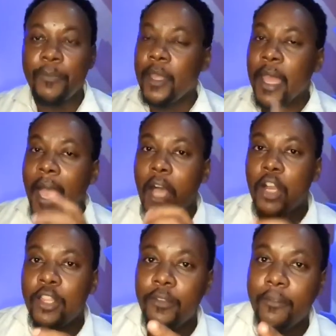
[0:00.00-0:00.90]
I'll give
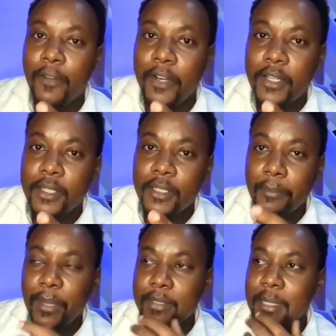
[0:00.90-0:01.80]
you a very simple
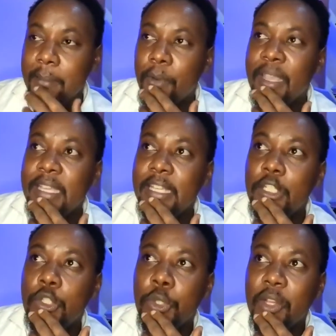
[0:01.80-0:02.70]
example. In
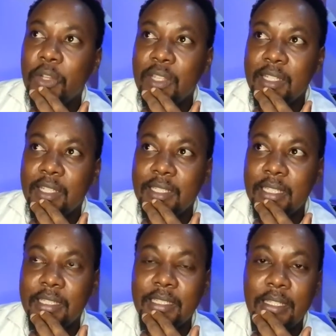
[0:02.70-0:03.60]
2016,